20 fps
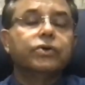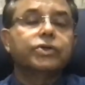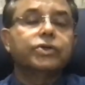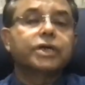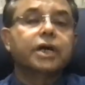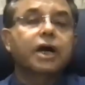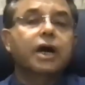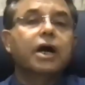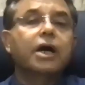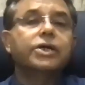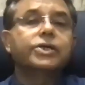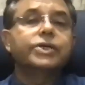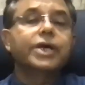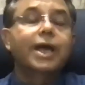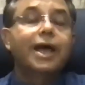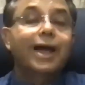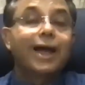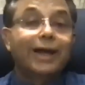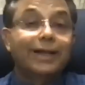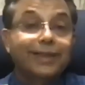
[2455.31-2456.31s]
scars
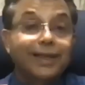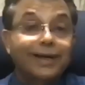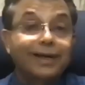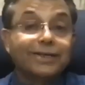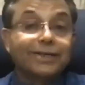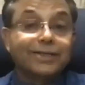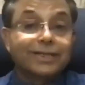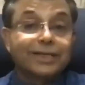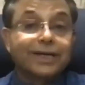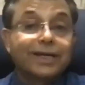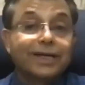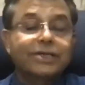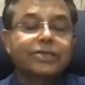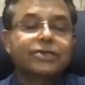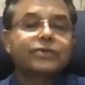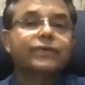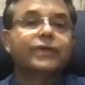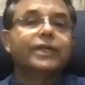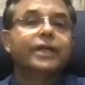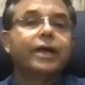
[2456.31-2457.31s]
and thicker
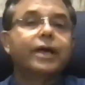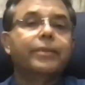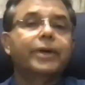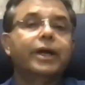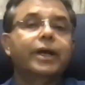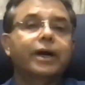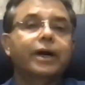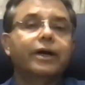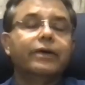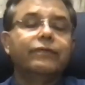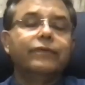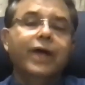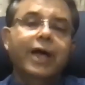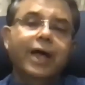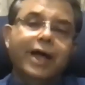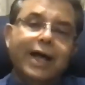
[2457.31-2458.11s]
skins with MNRF.